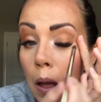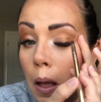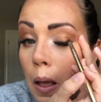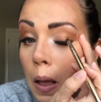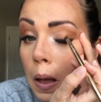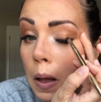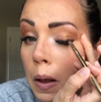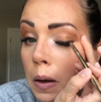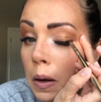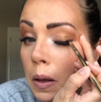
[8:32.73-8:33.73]

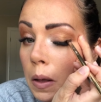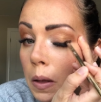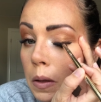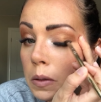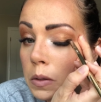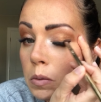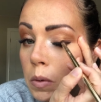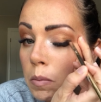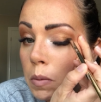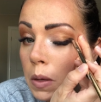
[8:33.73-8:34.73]
and
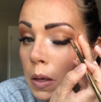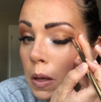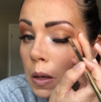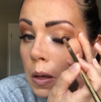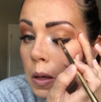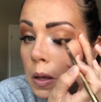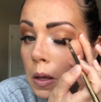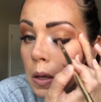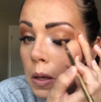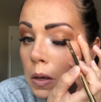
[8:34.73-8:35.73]
sweeping it
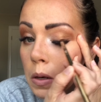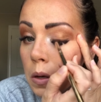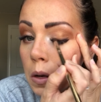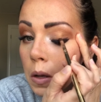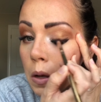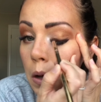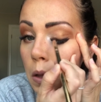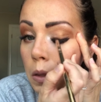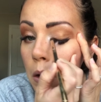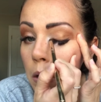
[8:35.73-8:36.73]
in
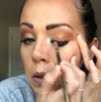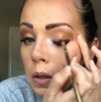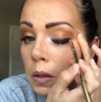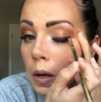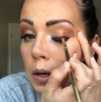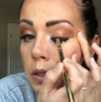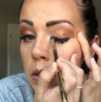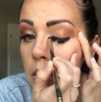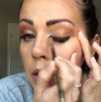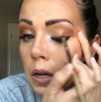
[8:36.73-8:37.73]
along the lash
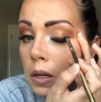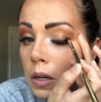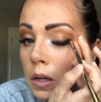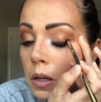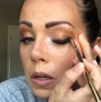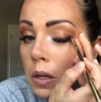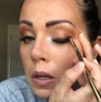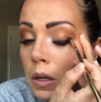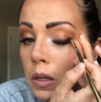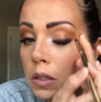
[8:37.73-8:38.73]
line.
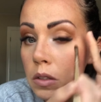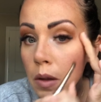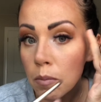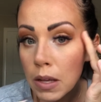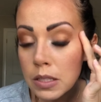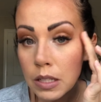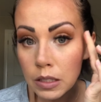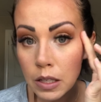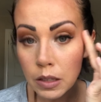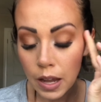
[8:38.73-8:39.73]
So I'm
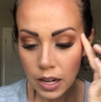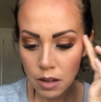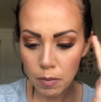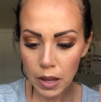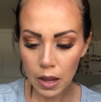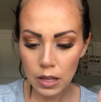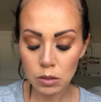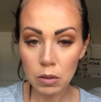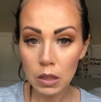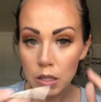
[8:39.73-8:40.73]
basically lining my eyes
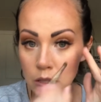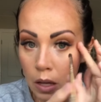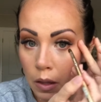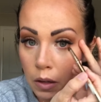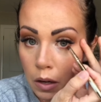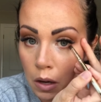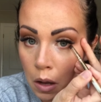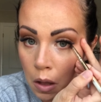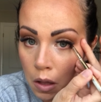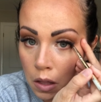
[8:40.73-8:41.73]
with this color.
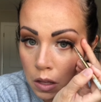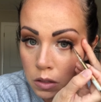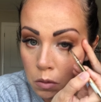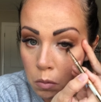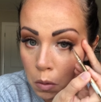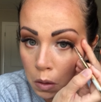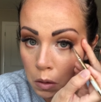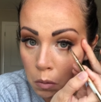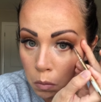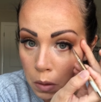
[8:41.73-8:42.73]
It's a really
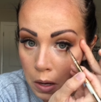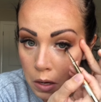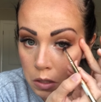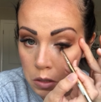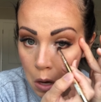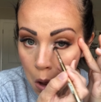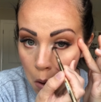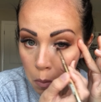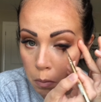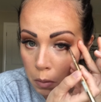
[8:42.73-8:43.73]
rich,
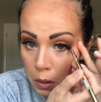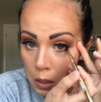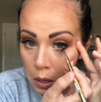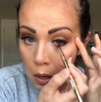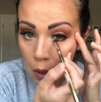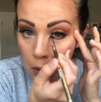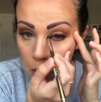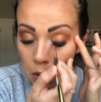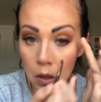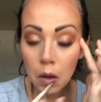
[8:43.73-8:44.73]
pretty color
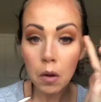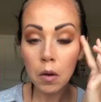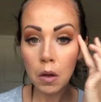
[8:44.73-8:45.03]
though.